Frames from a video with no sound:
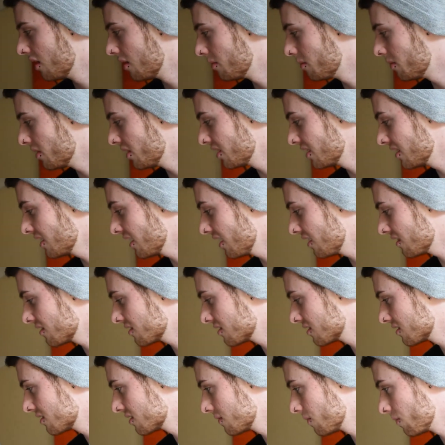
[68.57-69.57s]
But
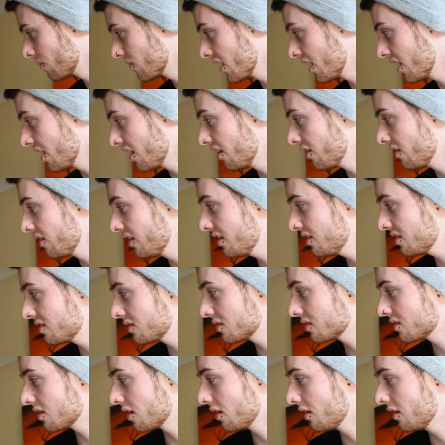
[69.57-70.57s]
yes. And
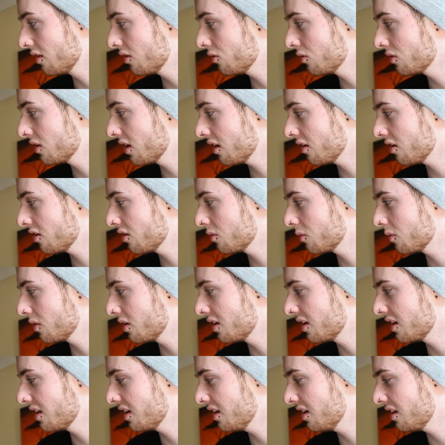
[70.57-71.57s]
this little yellow
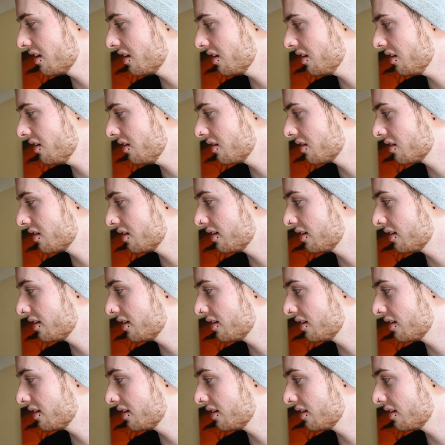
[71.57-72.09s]
one here